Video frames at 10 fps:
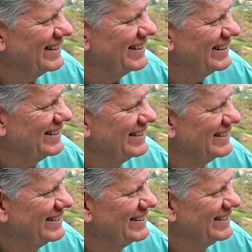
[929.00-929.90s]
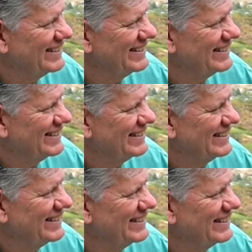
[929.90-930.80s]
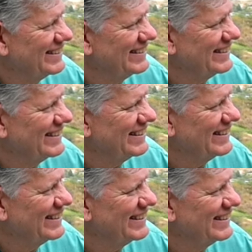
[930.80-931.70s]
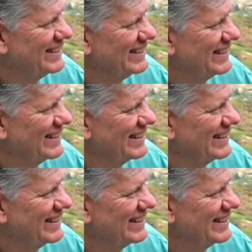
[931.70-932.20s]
This person isn't speaking.